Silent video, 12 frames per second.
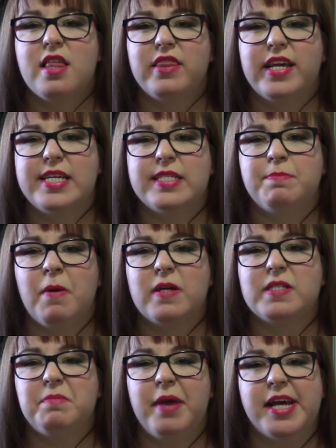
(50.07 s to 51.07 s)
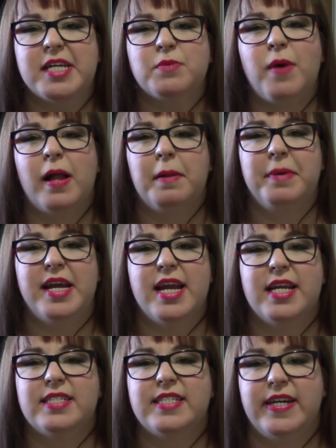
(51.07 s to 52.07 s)
these books may as well be
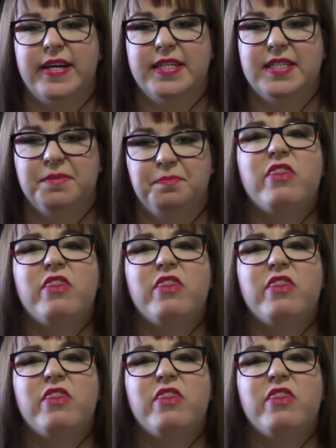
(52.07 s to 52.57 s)
in a series.